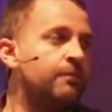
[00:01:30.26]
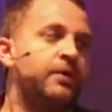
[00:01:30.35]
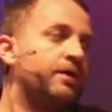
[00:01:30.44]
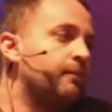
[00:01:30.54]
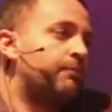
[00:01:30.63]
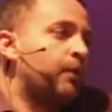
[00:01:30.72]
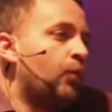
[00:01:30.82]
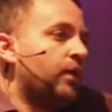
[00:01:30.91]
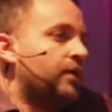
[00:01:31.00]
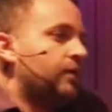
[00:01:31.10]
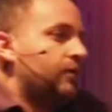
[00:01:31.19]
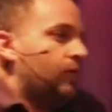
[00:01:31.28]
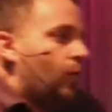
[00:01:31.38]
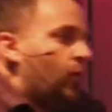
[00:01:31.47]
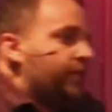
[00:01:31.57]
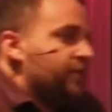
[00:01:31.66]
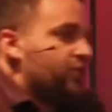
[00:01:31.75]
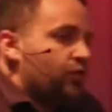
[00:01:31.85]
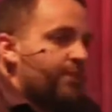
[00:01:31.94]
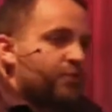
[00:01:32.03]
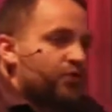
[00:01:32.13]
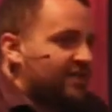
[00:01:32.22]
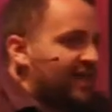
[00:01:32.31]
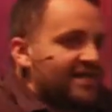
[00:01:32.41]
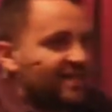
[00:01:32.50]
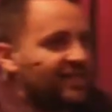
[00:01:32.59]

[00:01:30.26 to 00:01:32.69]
But, but what, what the scripture says